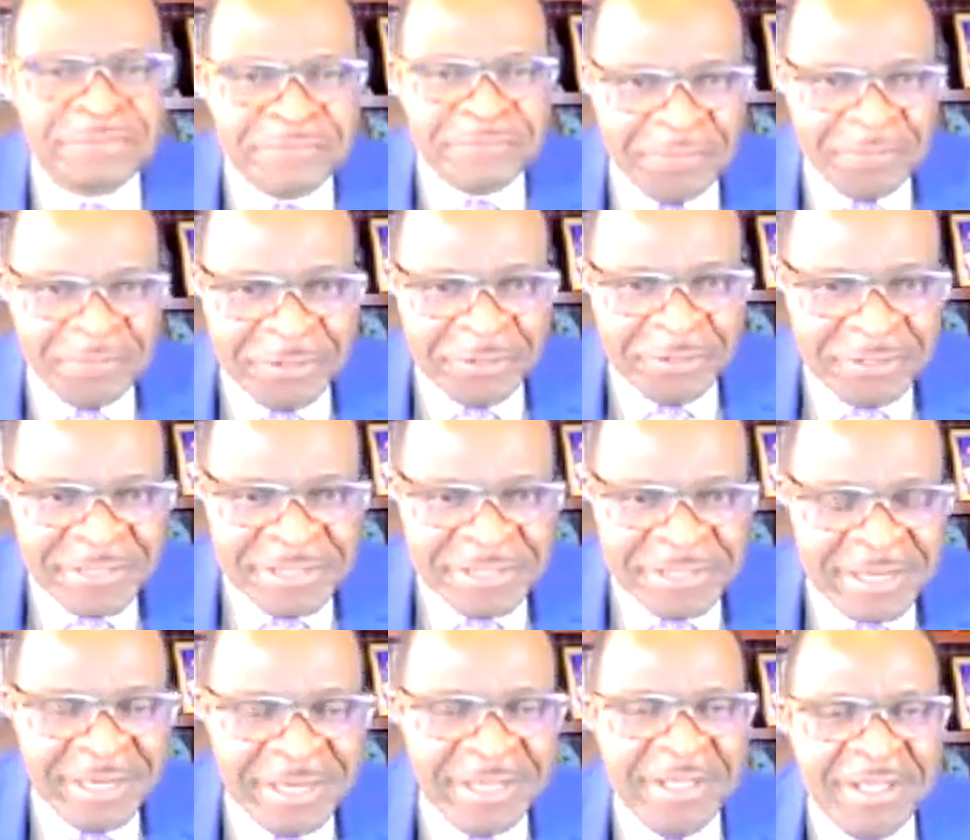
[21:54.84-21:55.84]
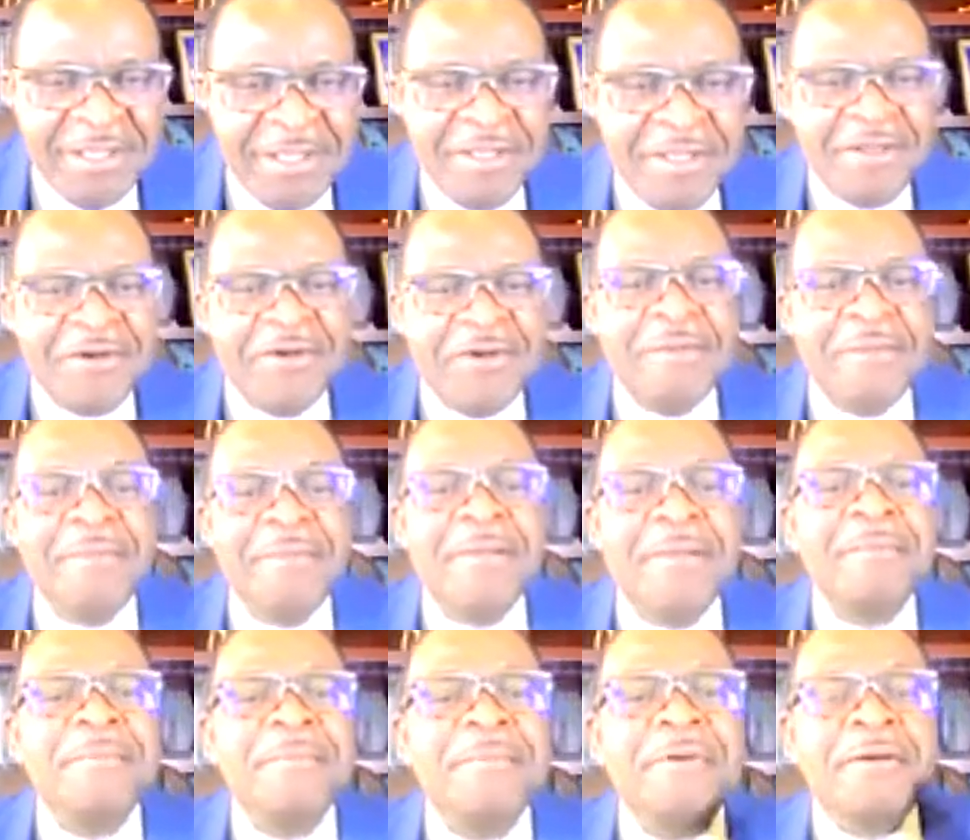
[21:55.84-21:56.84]
focusing?
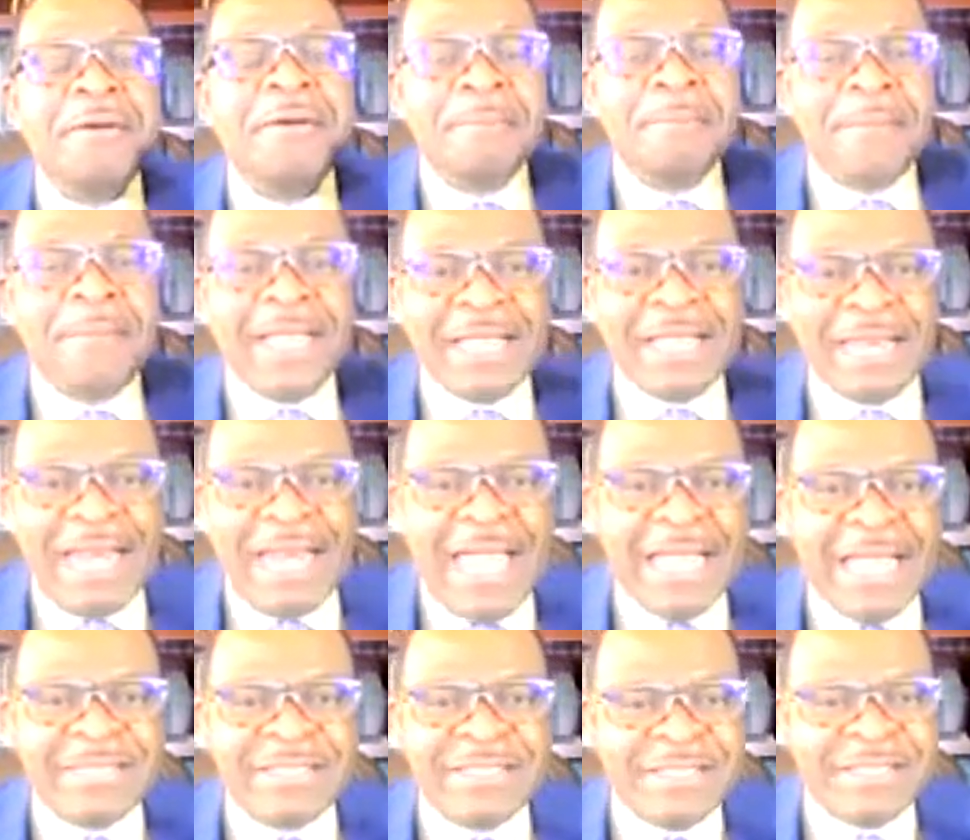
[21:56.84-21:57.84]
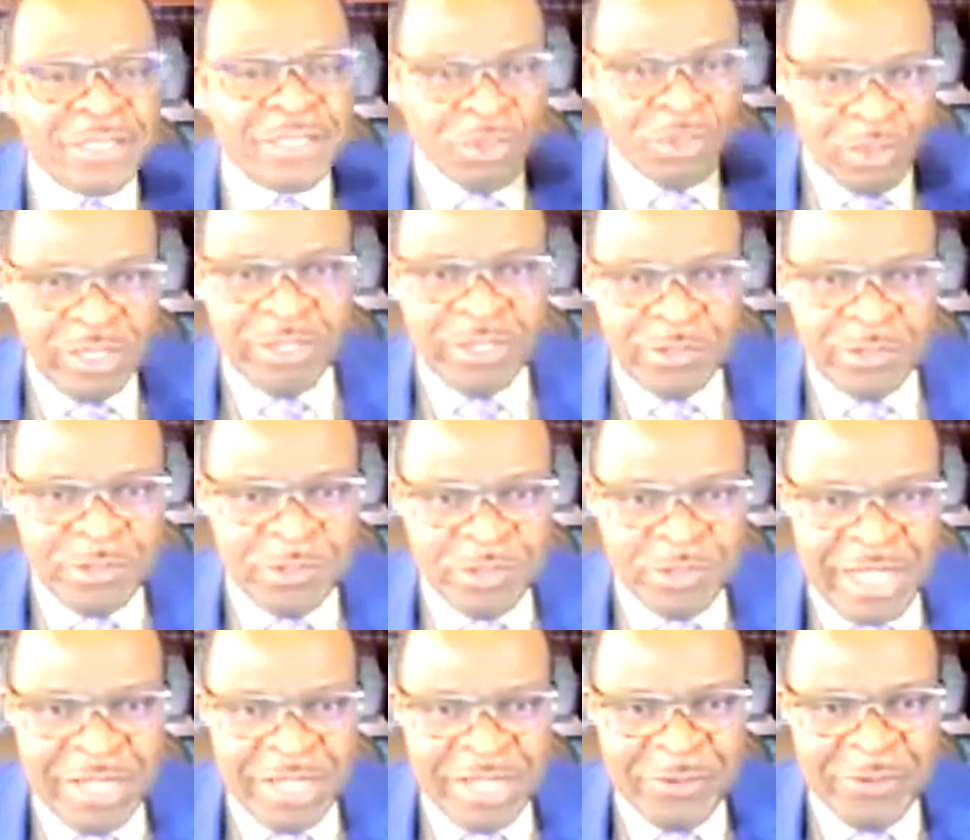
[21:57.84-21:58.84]
Remember my client, the
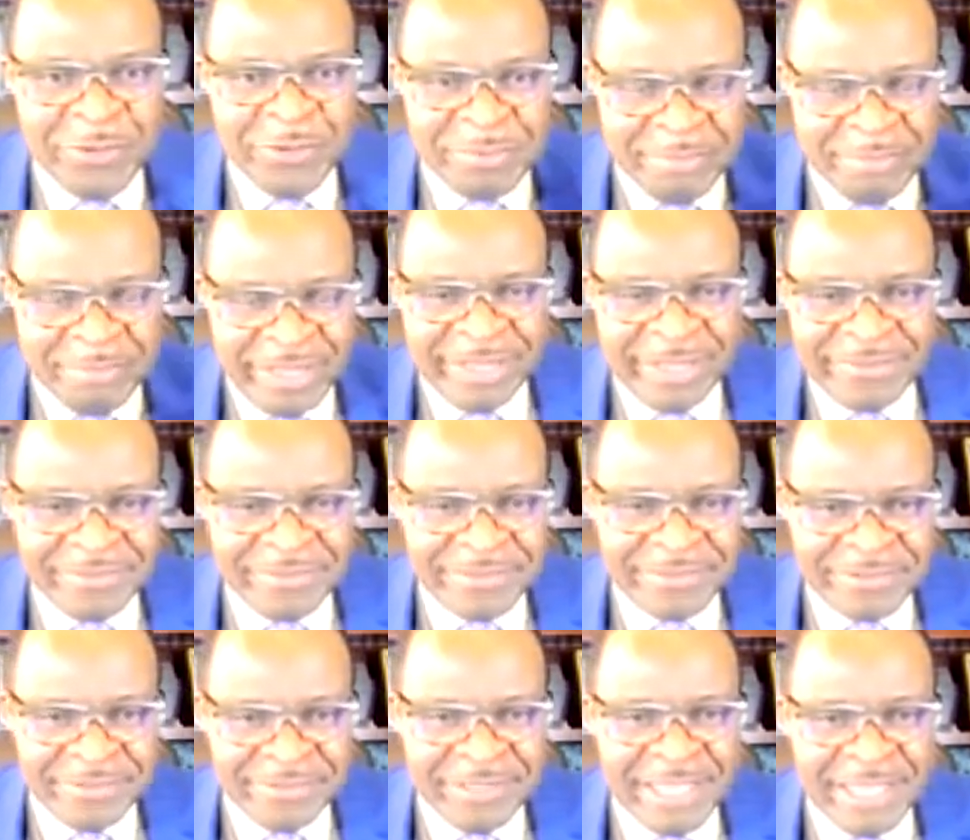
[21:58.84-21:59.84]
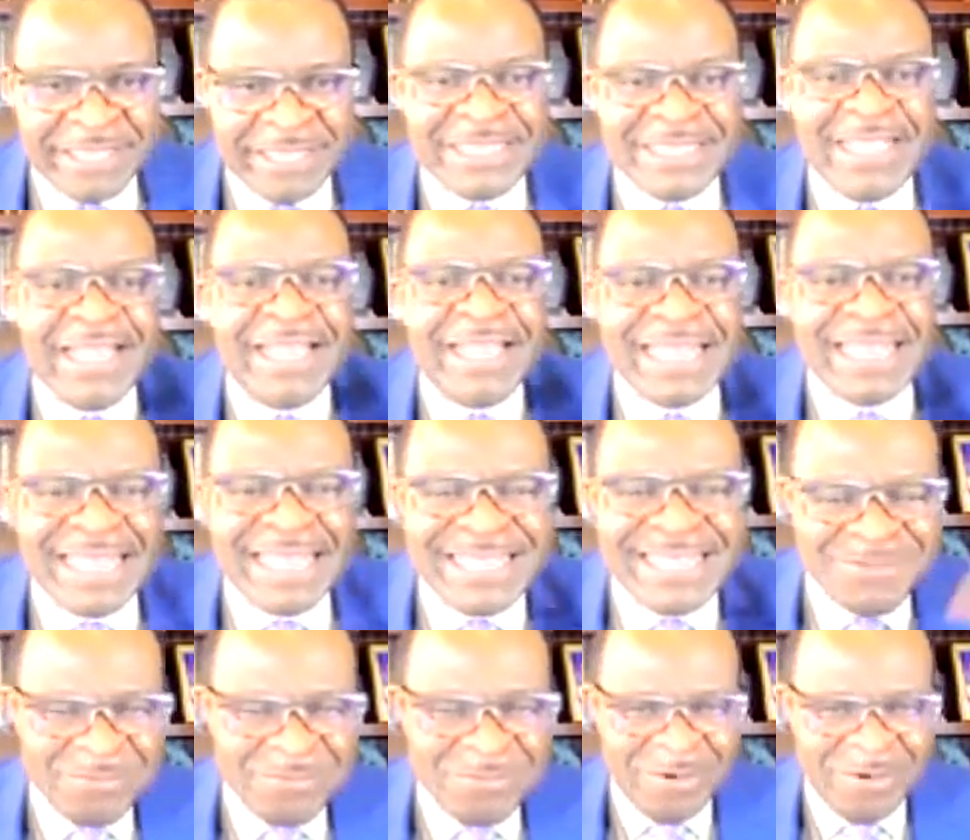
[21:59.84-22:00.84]
22-year-old medical student. That's one